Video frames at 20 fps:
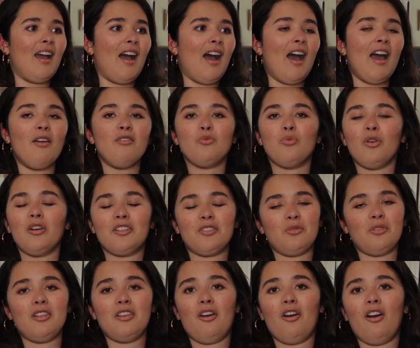I've worked
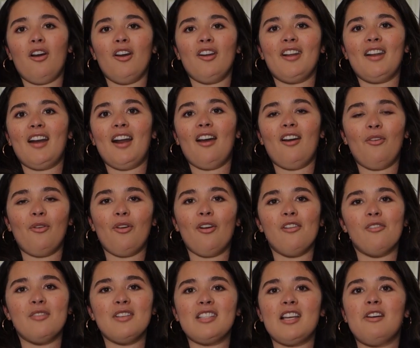really hard and I will
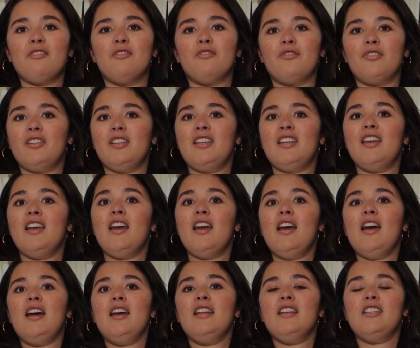always have a really
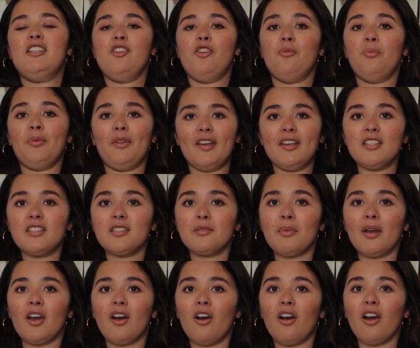dear place in
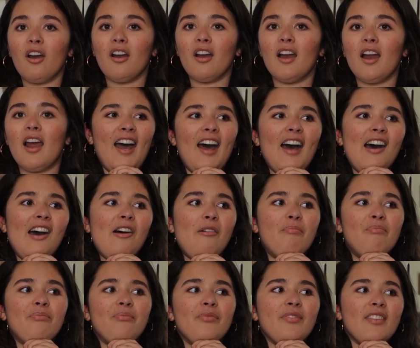my heart.
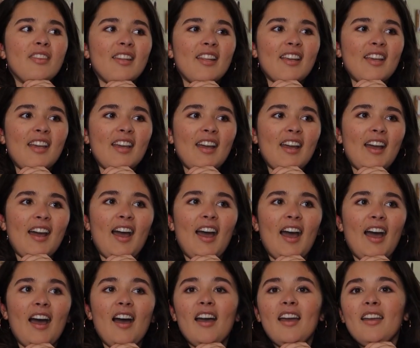
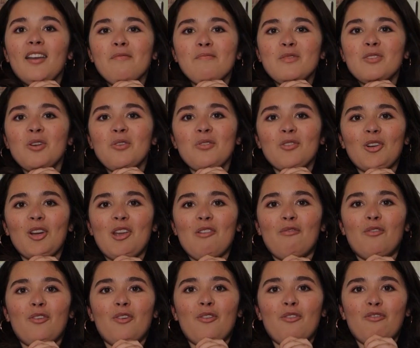I'm so
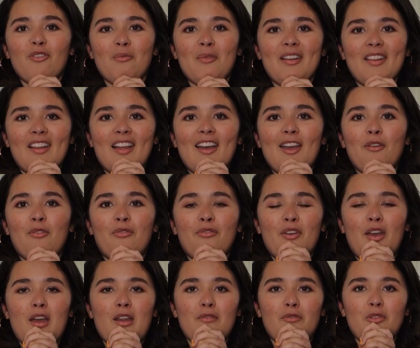grateful for my life
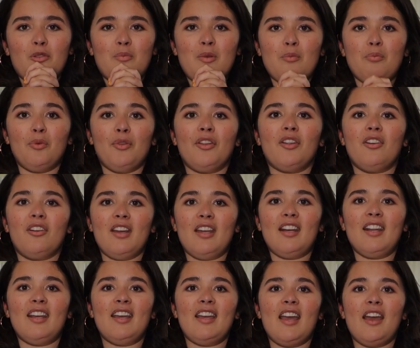and for the people that are
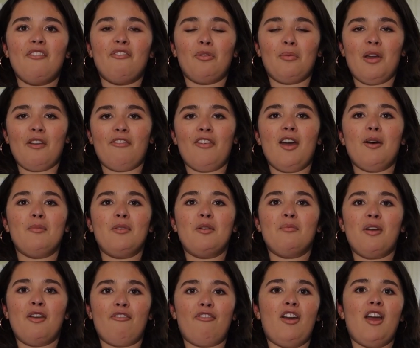in it and for my family
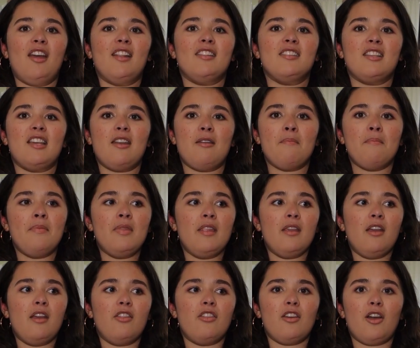and my friends and
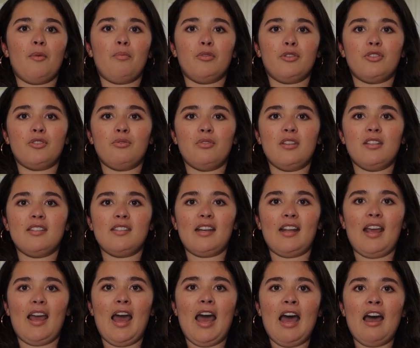the opportunities that
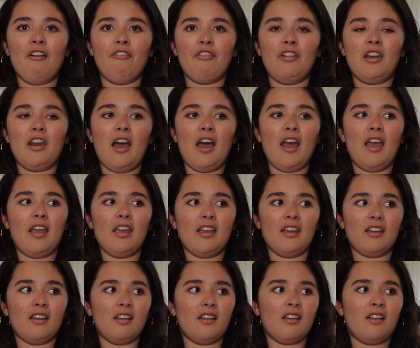I have, and
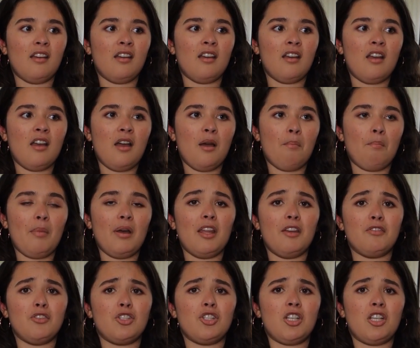my
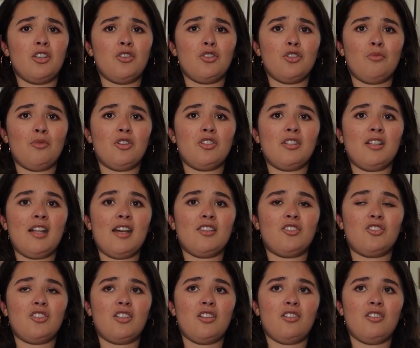life has changed so much in the
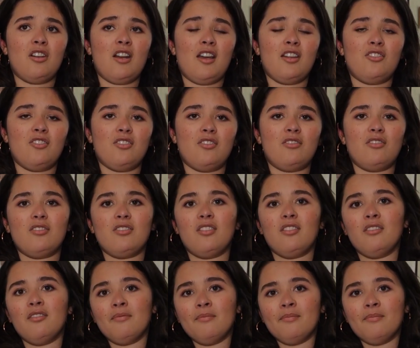last year, and I just,